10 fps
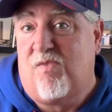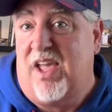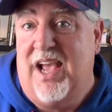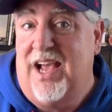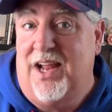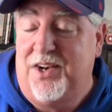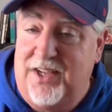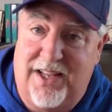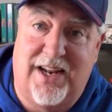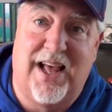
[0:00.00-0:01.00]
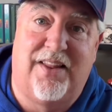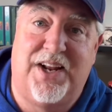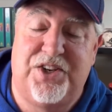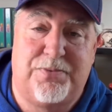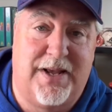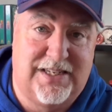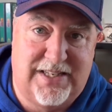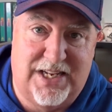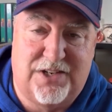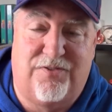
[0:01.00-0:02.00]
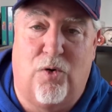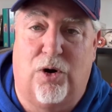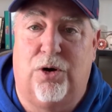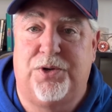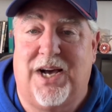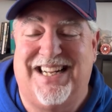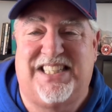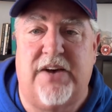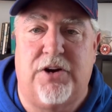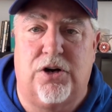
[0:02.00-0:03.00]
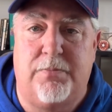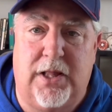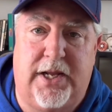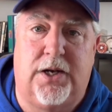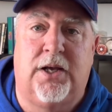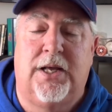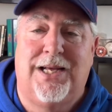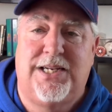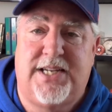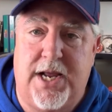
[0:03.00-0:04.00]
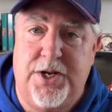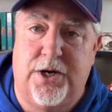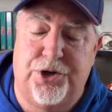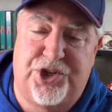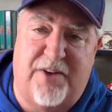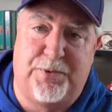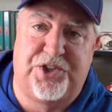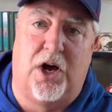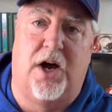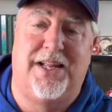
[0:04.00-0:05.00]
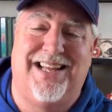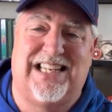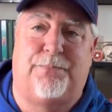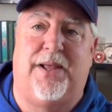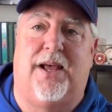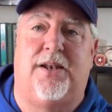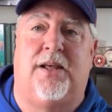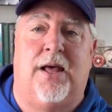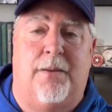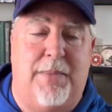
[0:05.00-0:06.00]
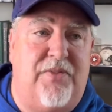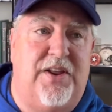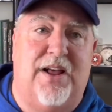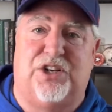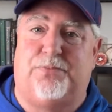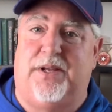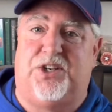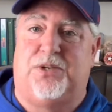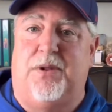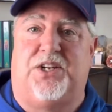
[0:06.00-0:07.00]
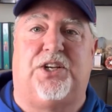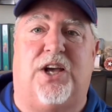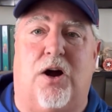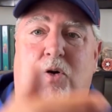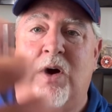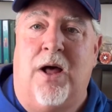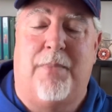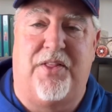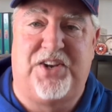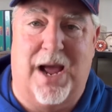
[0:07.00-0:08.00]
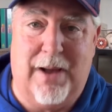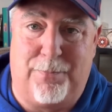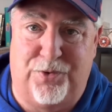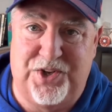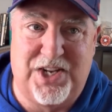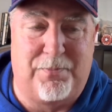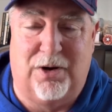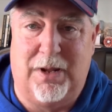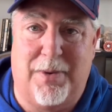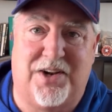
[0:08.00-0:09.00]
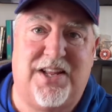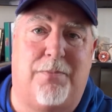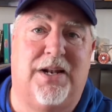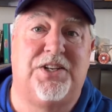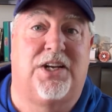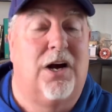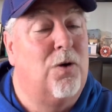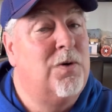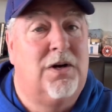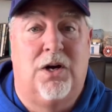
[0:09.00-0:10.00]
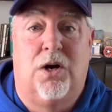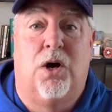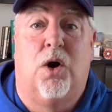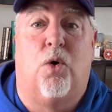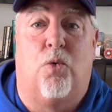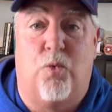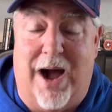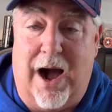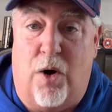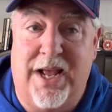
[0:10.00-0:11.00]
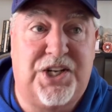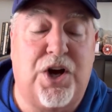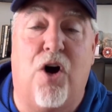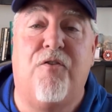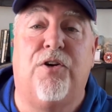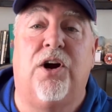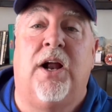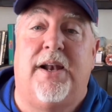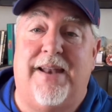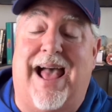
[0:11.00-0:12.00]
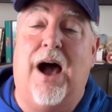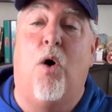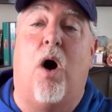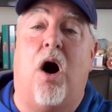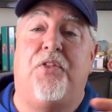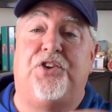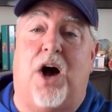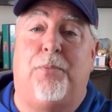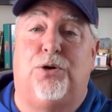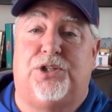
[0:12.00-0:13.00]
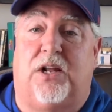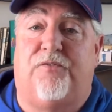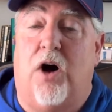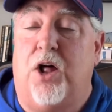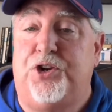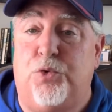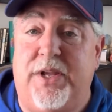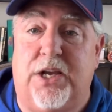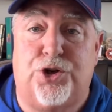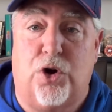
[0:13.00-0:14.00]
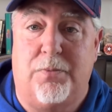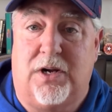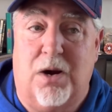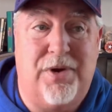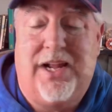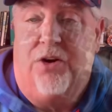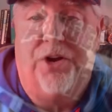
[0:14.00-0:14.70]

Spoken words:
And again, LA just makes sense for Ohtani. $700 million, 10 years, Jeff Passan, ESPN, made the announcement just minutes ago. By the time I put this up, it'll be about 10 minutes ago. Wow, it's over. Now all the dominoes can fall. Do we get Jordan Montgomery here?